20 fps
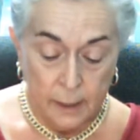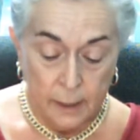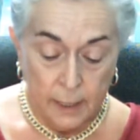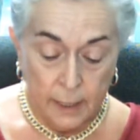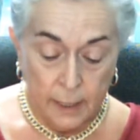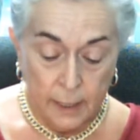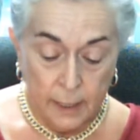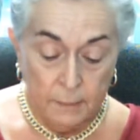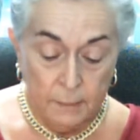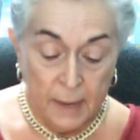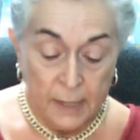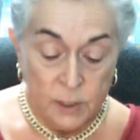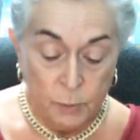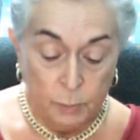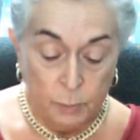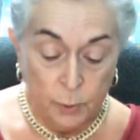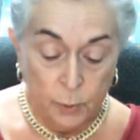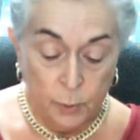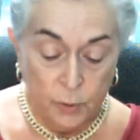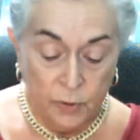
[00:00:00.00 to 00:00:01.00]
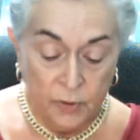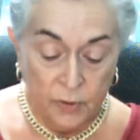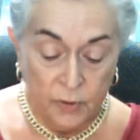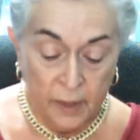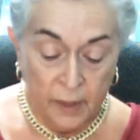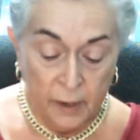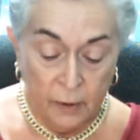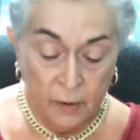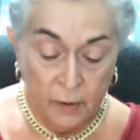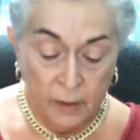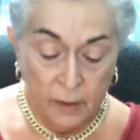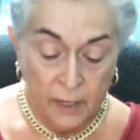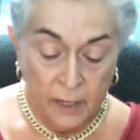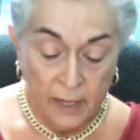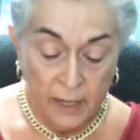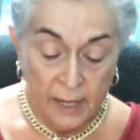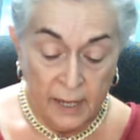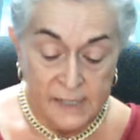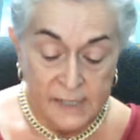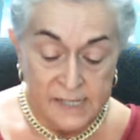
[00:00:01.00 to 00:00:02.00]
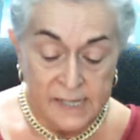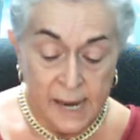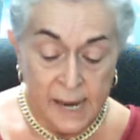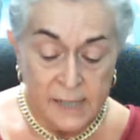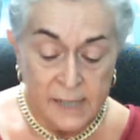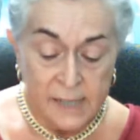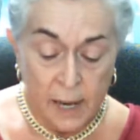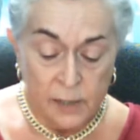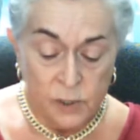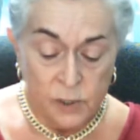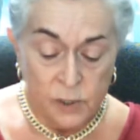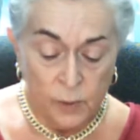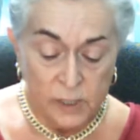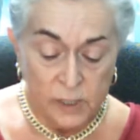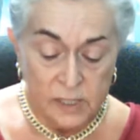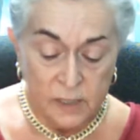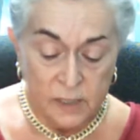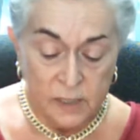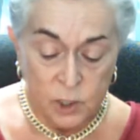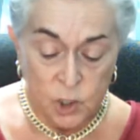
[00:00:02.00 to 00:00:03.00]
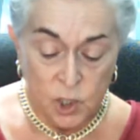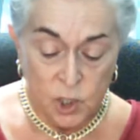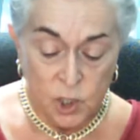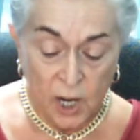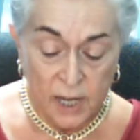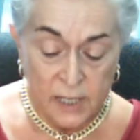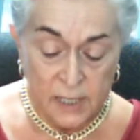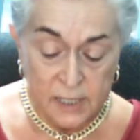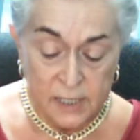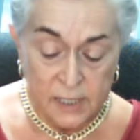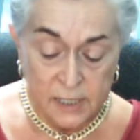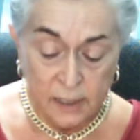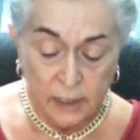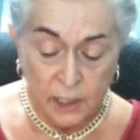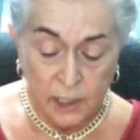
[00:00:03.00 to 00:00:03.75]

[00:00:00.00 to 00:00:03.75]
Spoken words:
He made a booth there and sat under it in the shade until